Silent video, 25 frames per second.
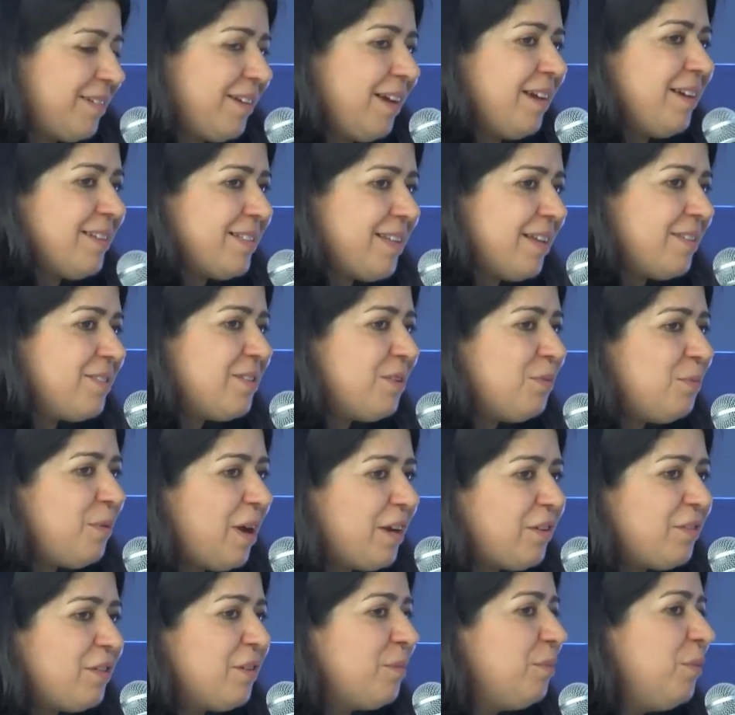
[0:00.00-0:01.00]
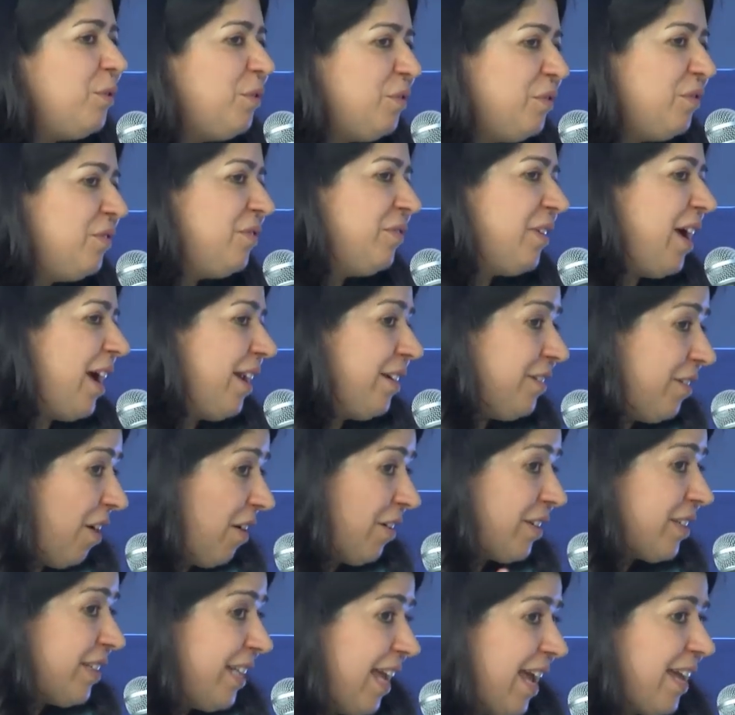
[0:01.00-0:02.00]
a sense of one remove, and
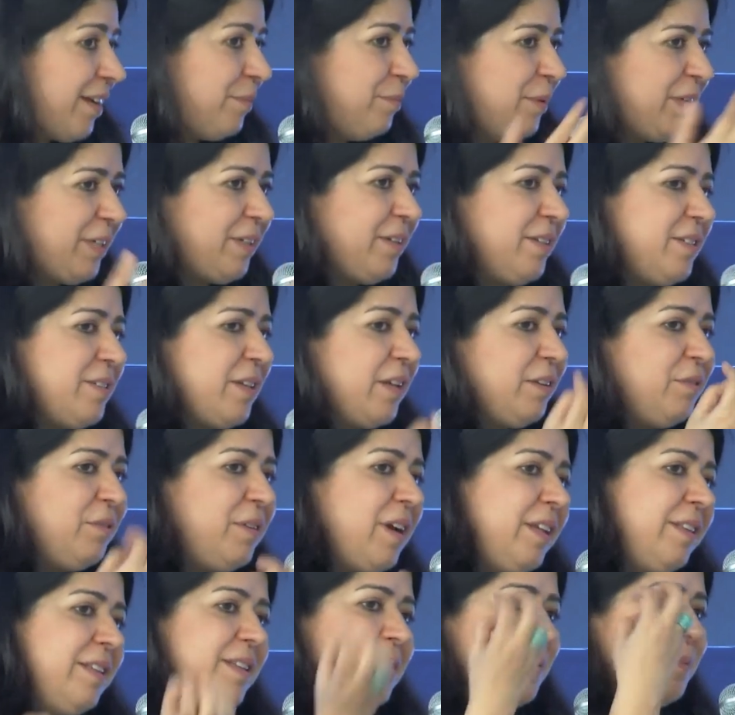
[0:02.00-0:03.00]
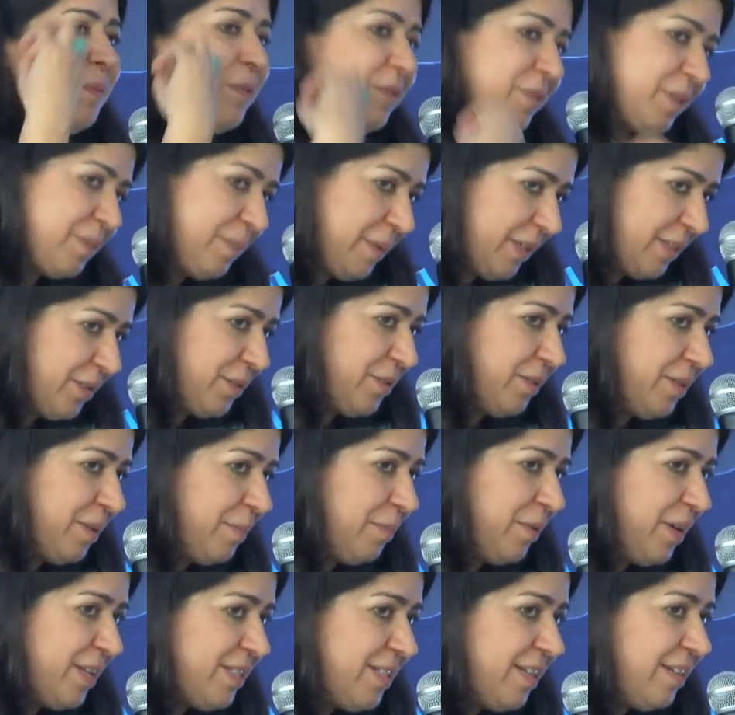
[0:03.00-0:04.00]
not yet, because Anuradha's book speaks to the
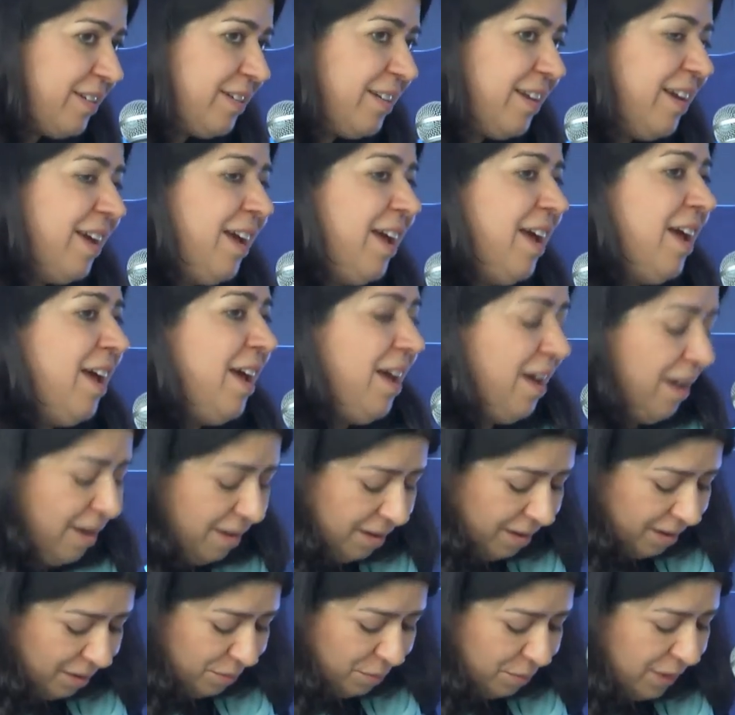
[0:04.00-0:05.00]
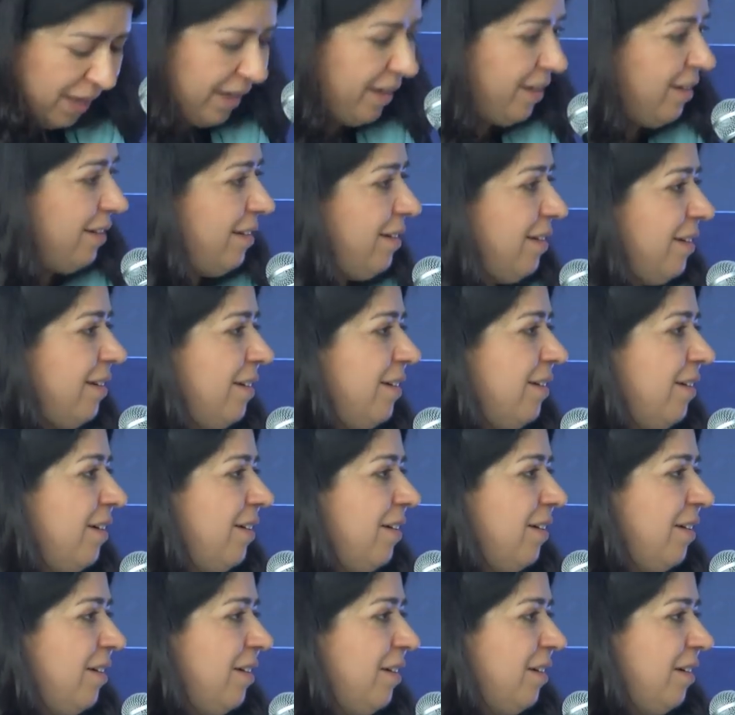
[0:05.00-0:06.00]
present. Uh, when
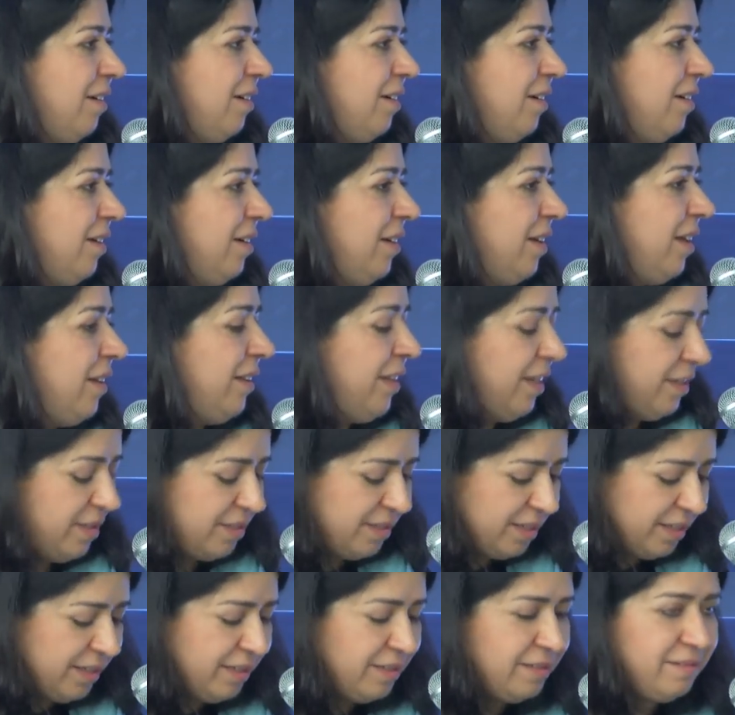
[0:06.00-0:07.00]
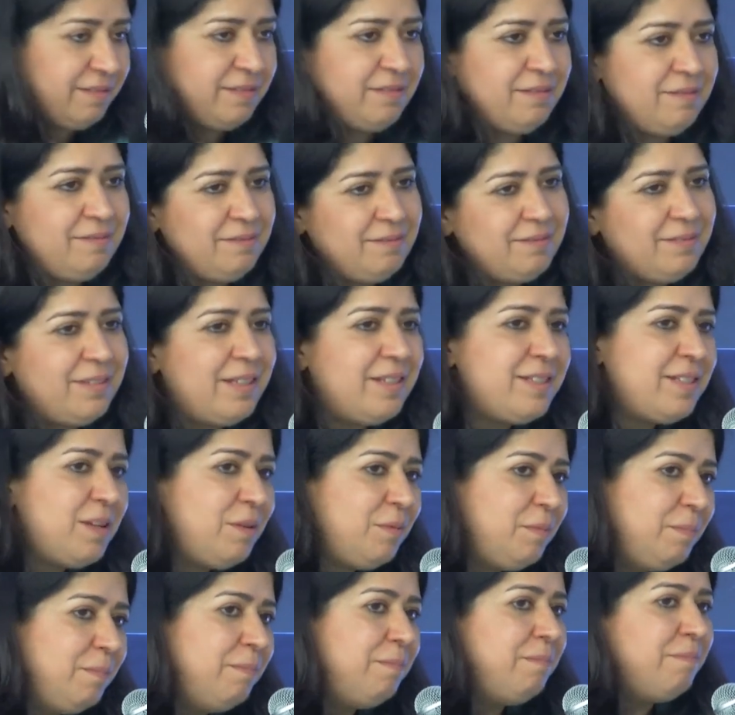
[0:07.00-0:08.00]
there's a, there's
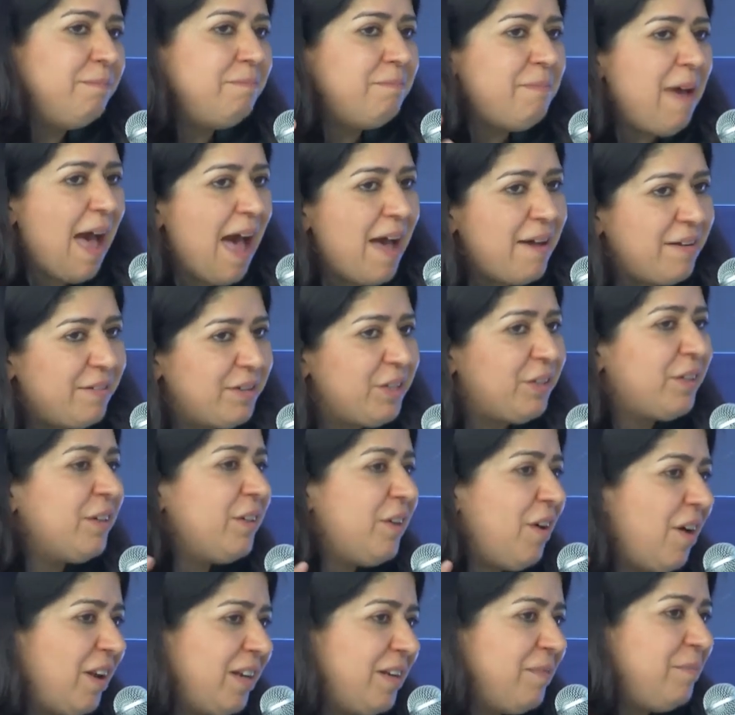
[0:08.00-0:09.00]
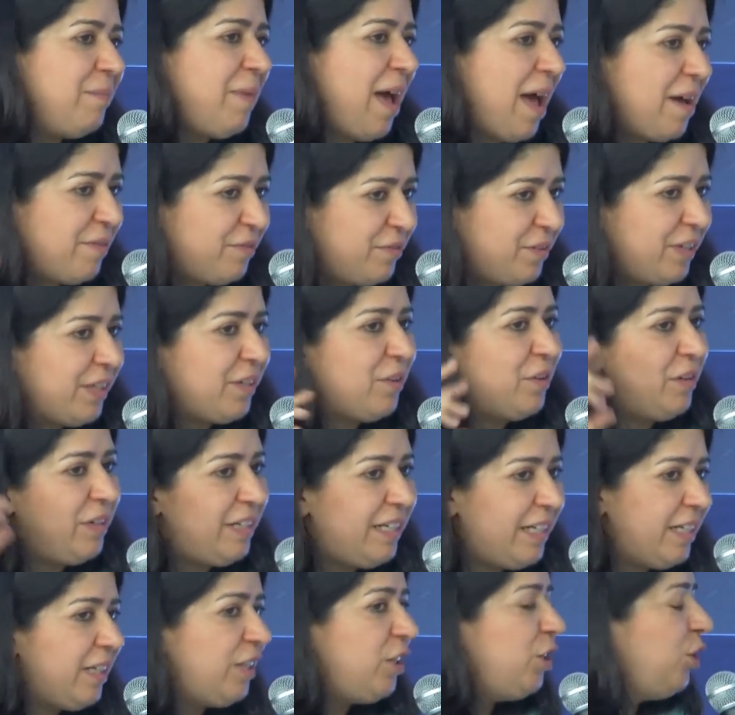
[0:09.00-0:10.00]
a you can call him maverick or a
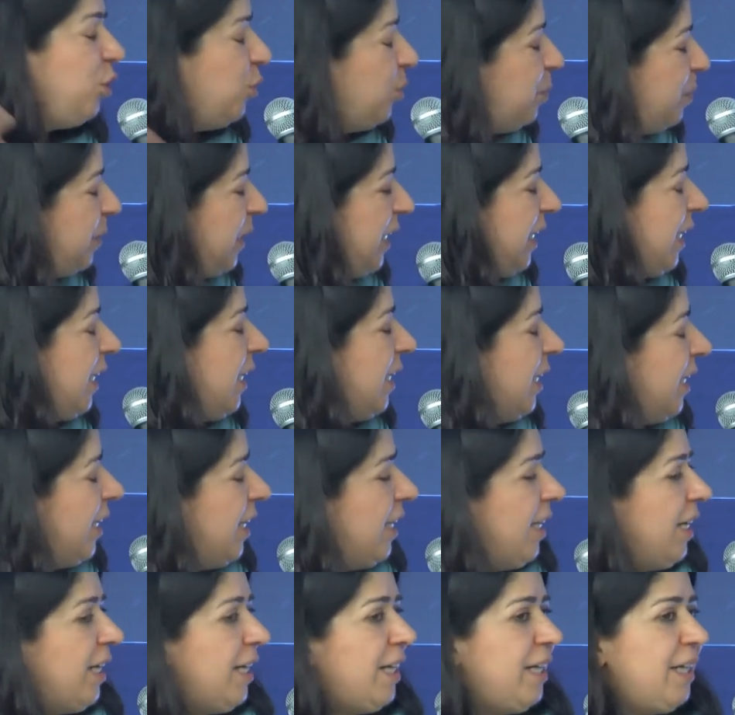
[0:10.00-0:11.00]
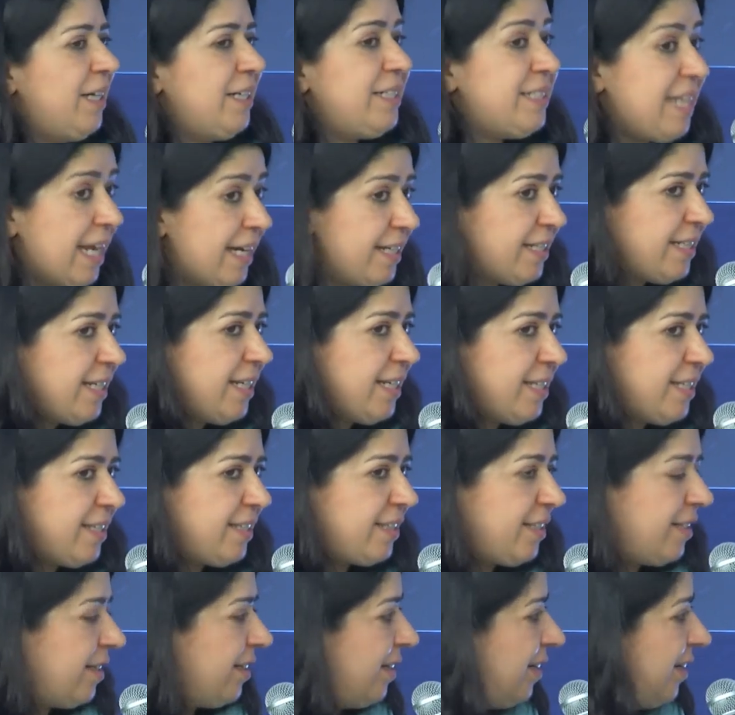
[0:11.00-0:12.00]
little loopy uh,
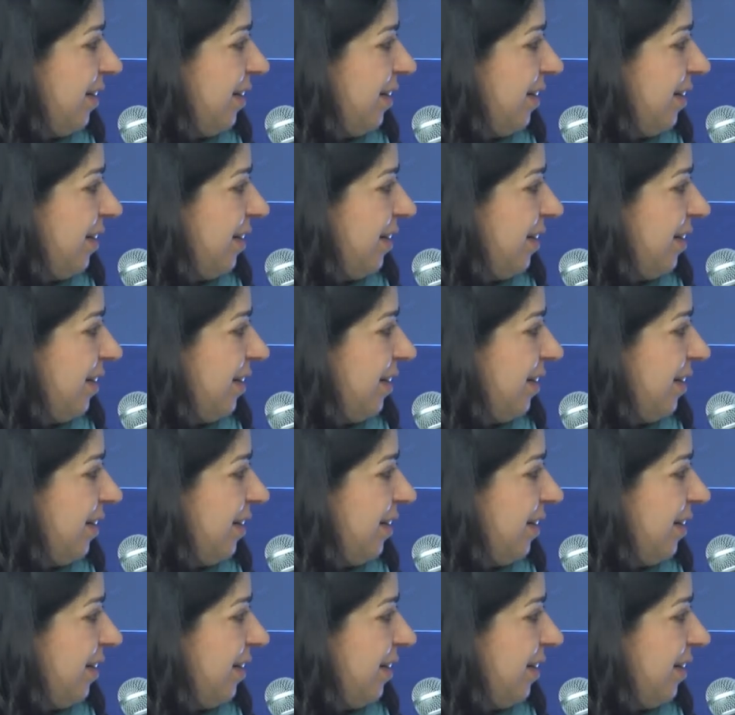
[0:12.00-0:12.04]
dentist,